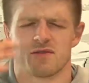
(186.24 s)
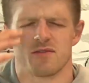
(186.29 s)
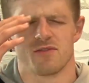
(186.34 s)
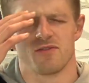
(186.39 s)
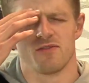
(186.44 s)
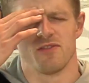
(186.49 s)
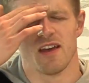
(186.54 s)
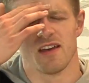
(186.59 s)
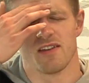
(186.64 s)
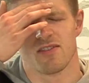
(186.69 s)

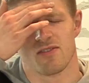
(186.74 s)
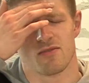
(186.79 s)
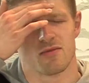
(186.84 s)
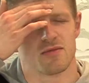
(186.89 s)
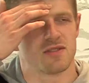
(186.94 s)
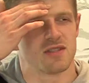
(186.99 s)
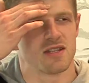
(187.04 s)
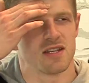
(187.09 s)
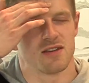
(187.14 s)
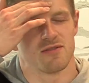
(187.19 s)
5th
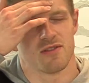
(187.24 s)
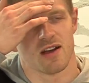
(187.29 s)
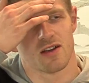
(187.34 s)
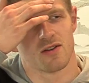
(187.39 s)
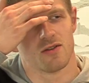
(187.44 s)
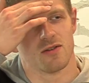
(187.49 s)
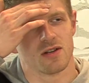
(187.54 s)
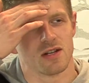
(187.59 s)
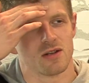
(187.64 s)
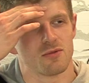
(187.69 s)
was the
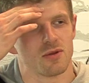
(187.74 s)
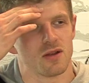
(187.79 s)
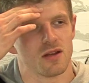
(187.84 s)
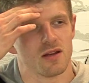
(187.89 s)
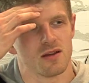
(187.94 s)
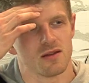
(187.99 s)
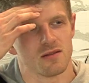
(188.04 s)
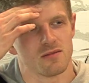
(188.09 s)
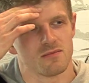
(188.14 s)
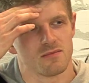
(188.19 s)
record equaler,
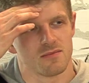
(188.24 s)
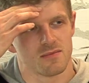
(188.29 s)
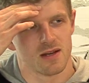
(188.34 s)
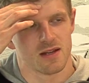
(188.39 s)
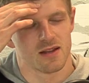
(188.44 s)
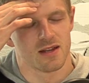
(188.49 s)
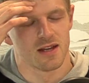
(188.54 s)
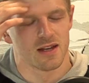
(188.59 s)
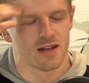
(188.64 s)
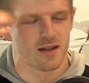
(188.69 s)

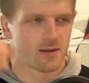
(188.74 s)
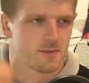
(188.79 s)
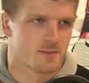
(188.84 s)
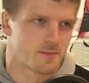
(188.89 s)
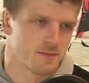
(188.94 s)
I think.